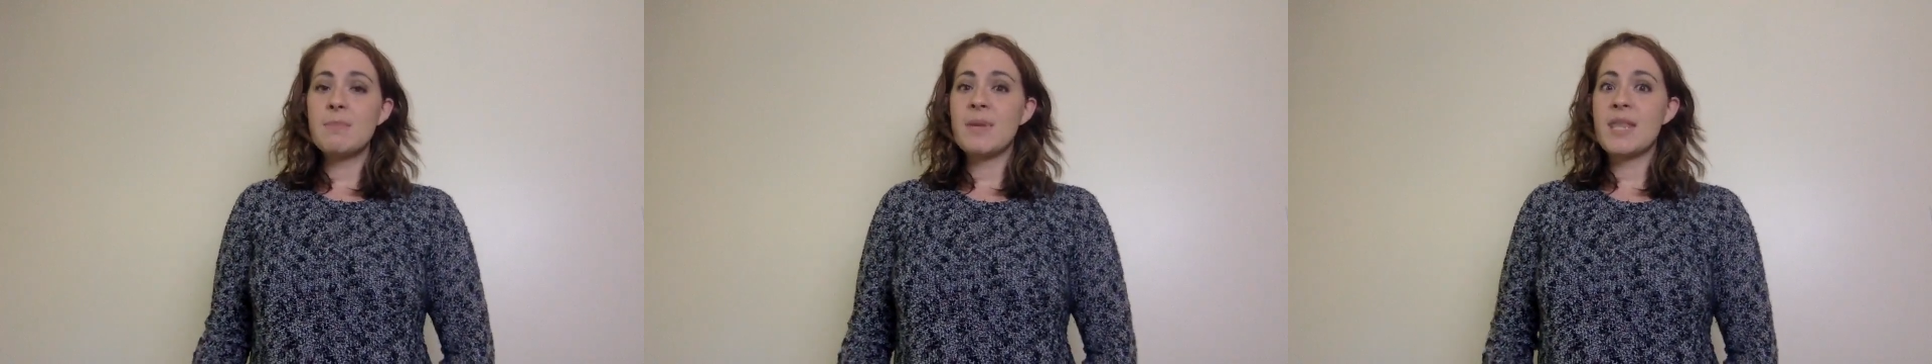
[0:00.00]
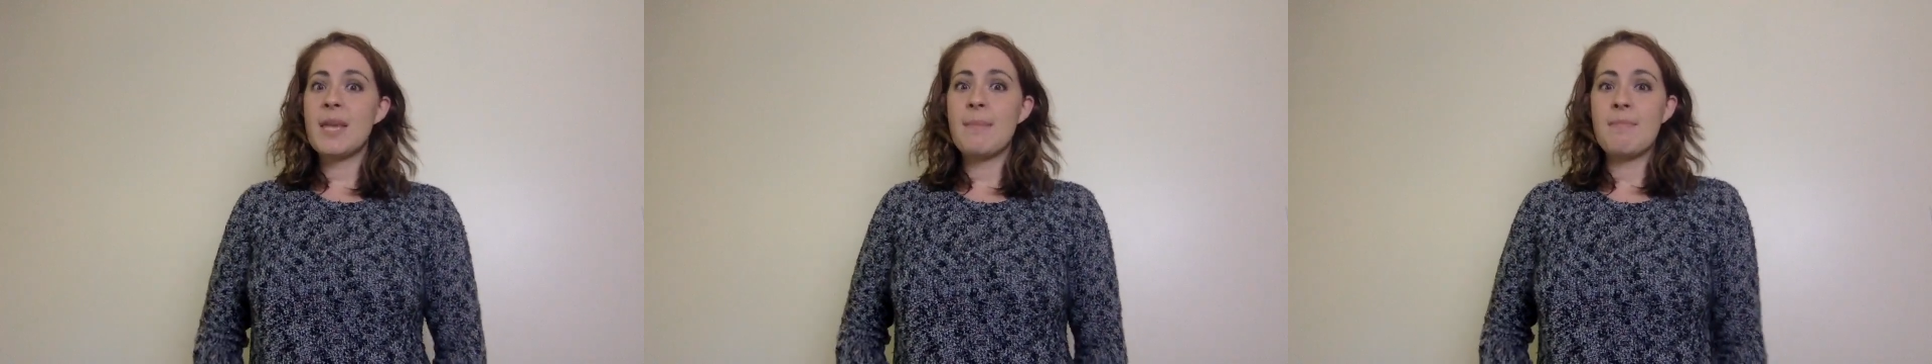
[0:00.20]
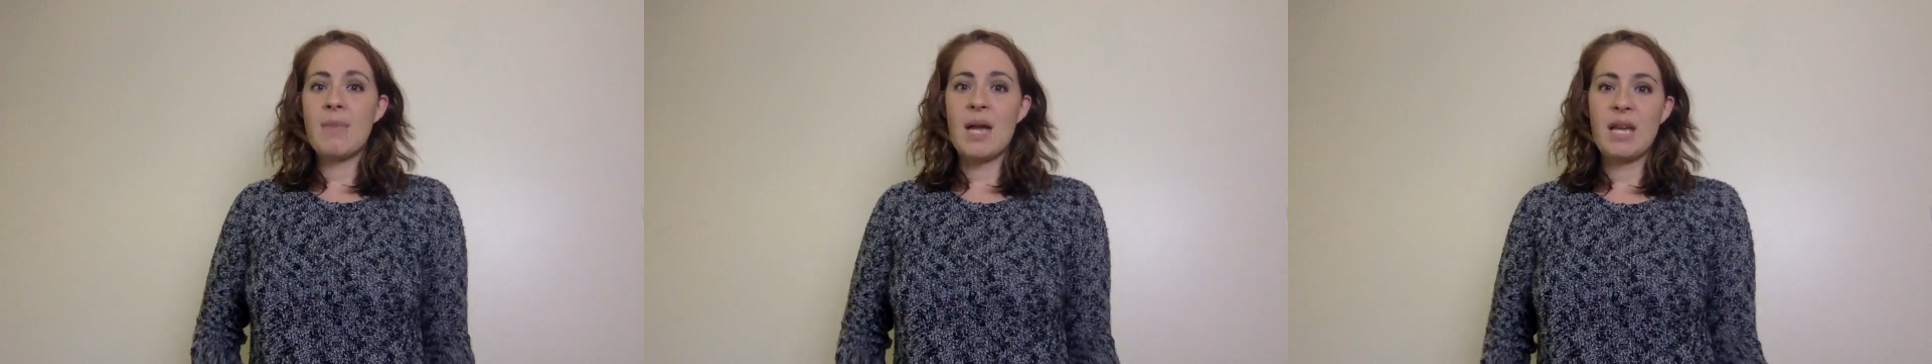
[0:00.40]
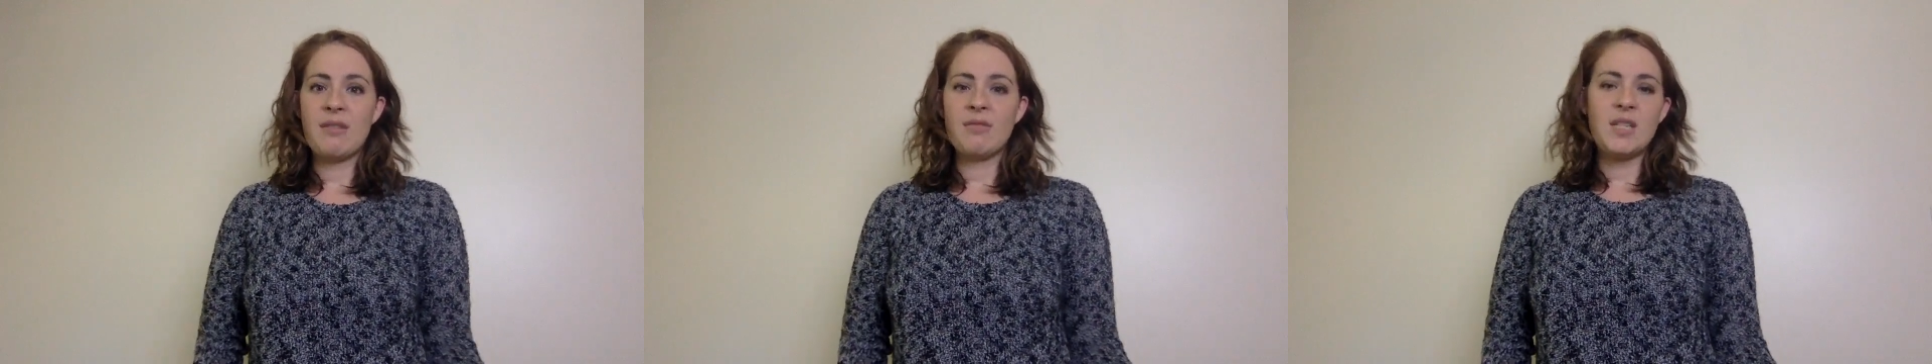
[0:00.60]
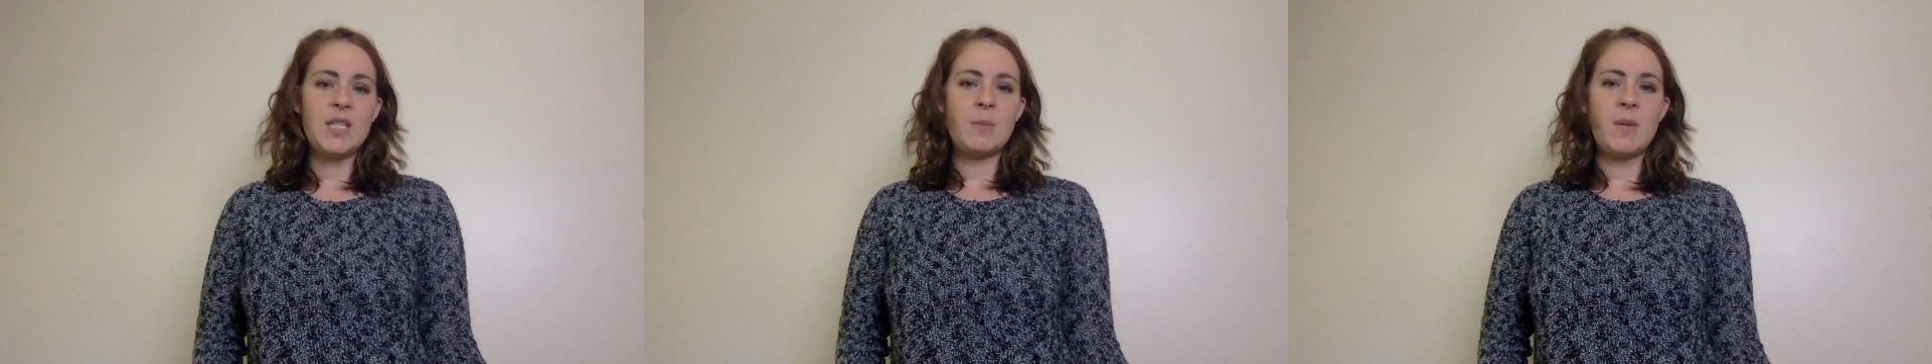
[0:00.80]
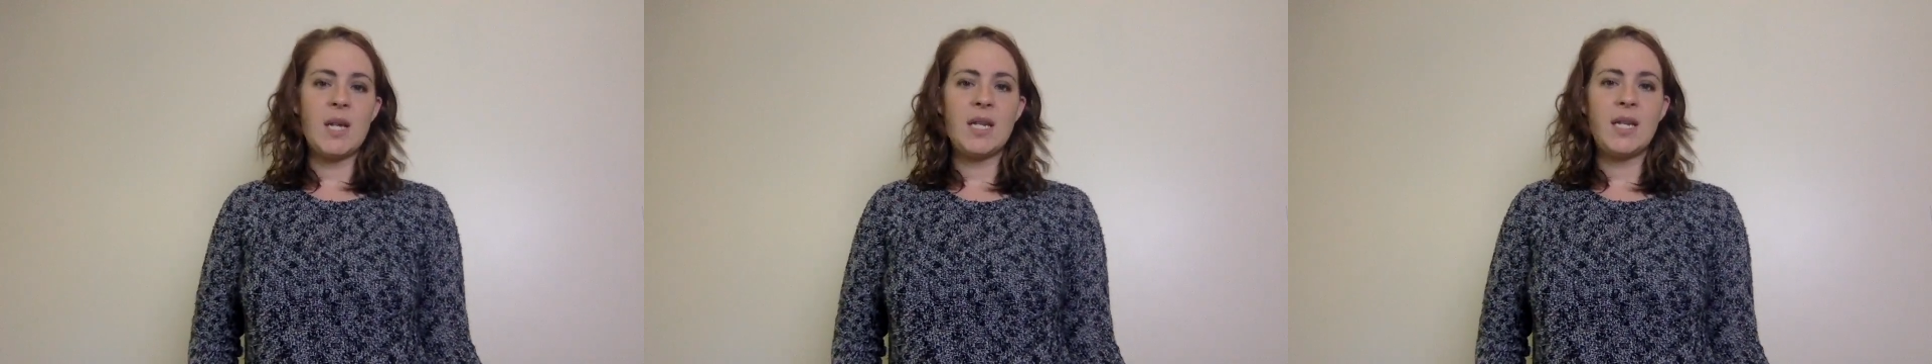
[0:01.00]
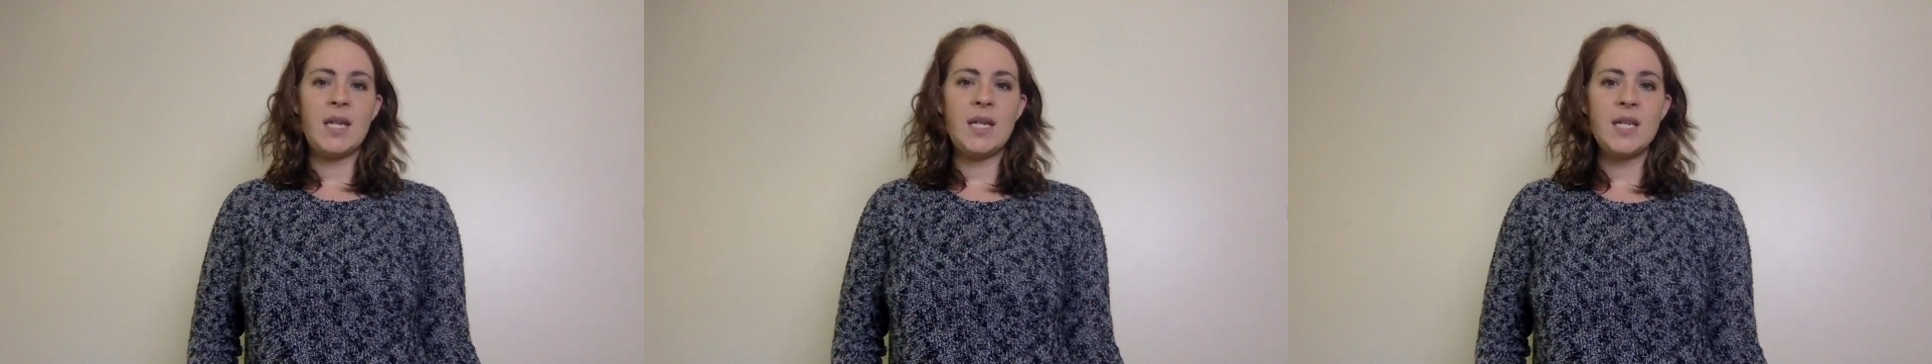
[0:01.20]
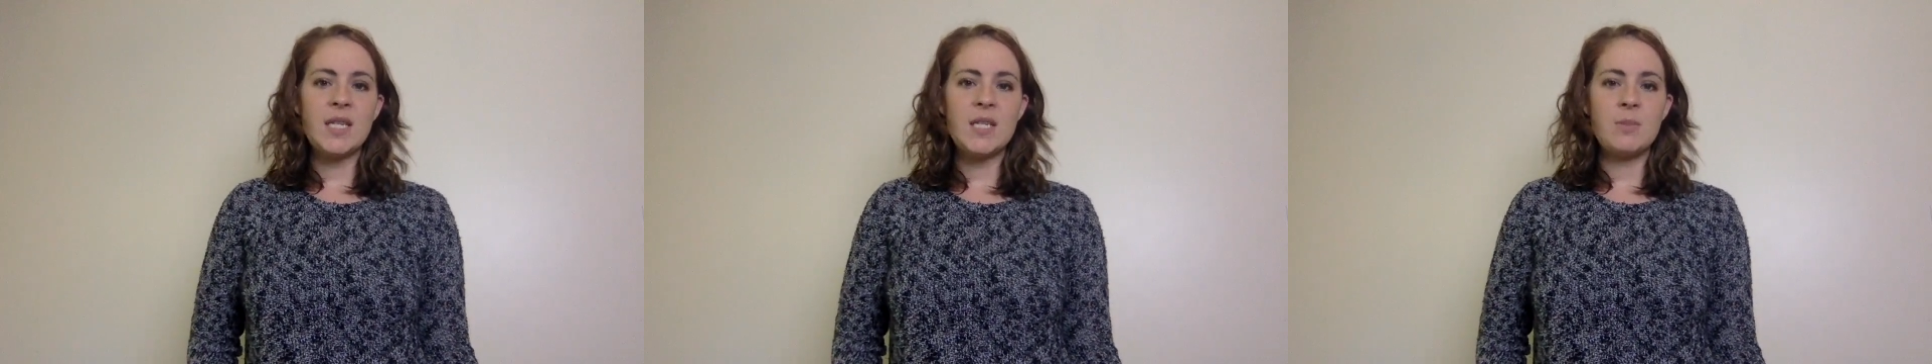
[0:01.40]
but they might respond to
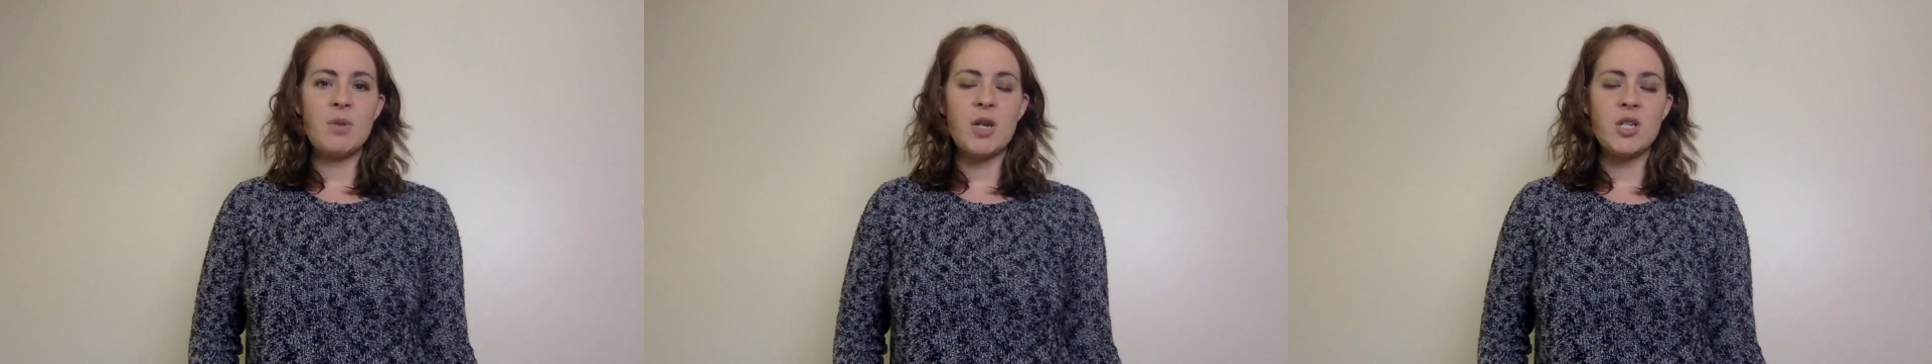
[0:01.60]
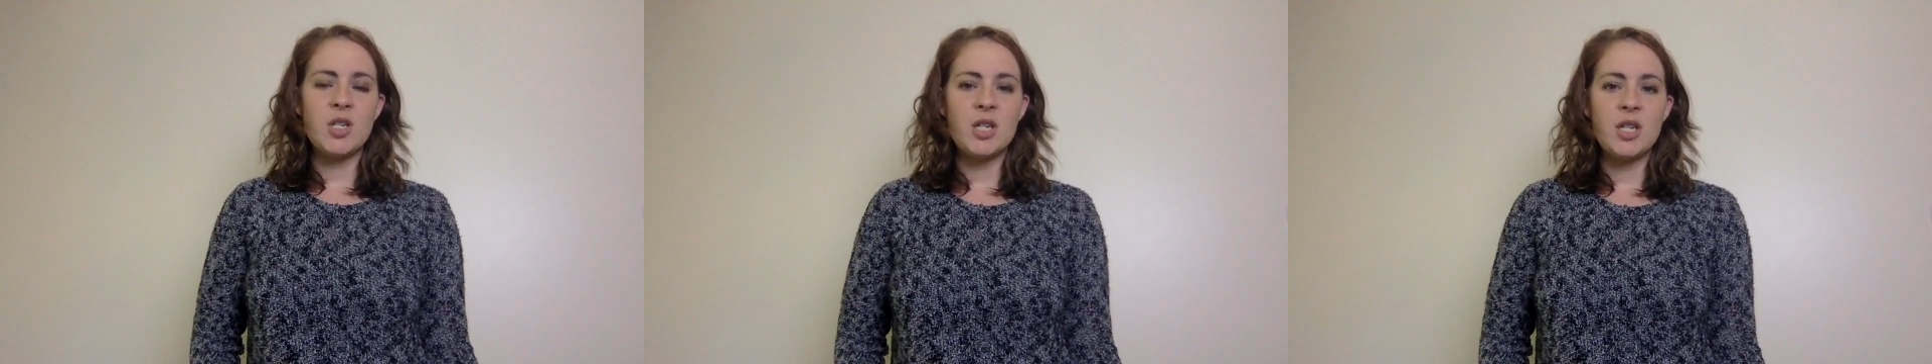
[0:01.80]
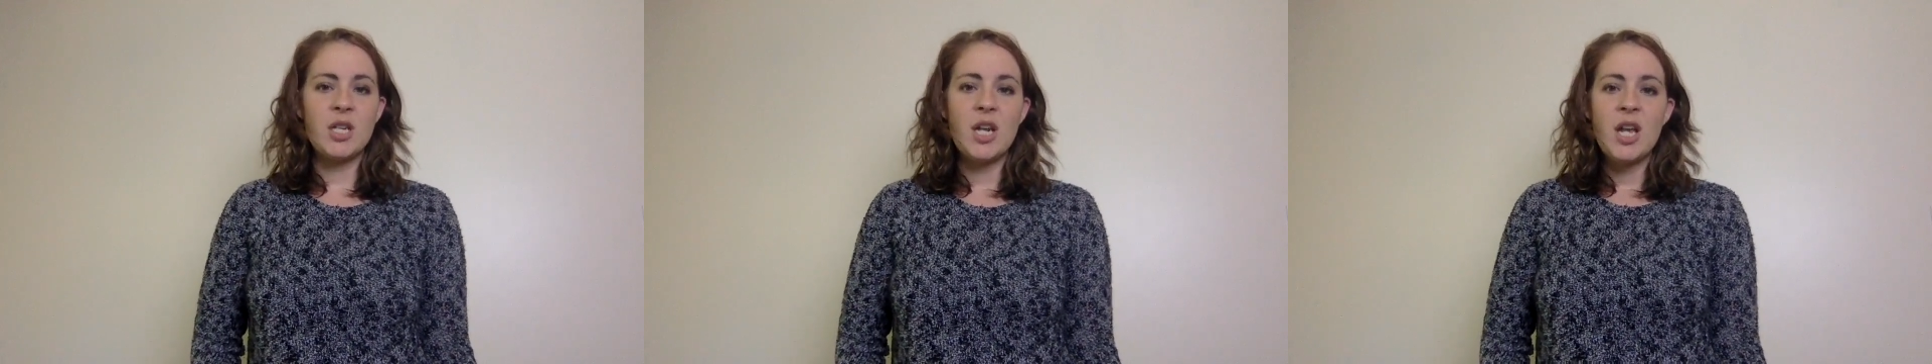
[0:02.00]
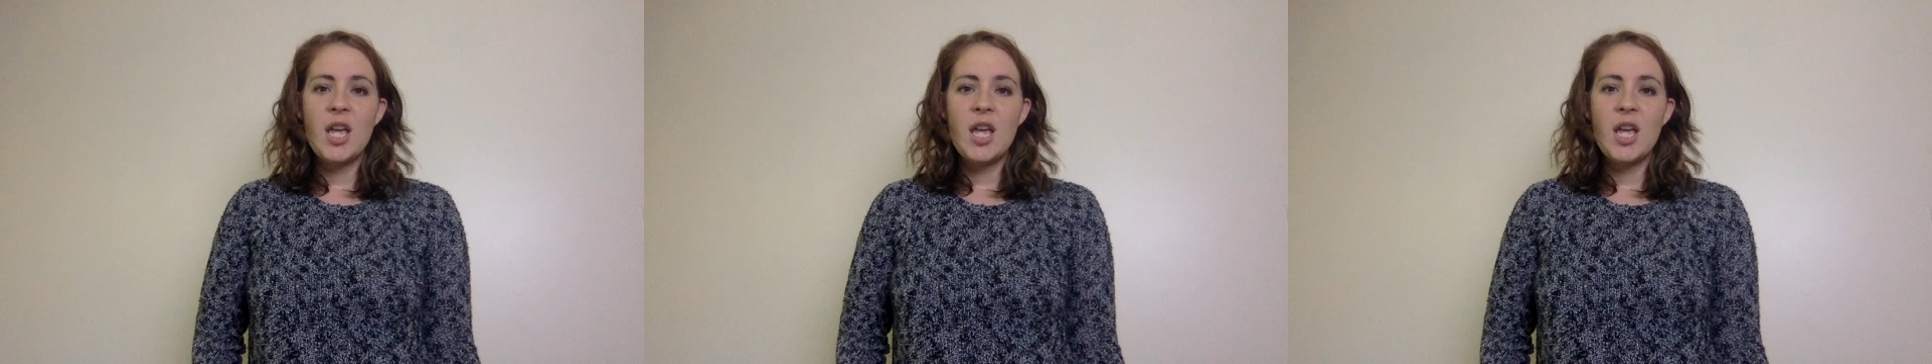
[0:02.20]
hand expression.